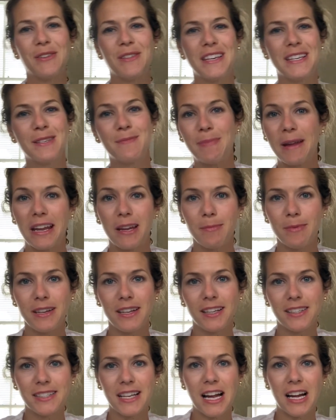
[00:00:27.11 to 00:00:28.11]
this
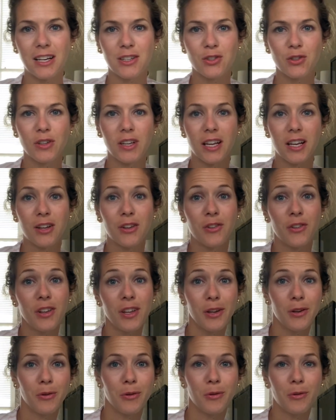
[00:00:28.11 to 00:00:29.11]
baby is actually a
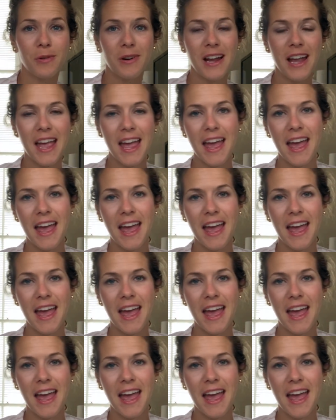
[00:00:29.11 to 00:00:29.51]
clue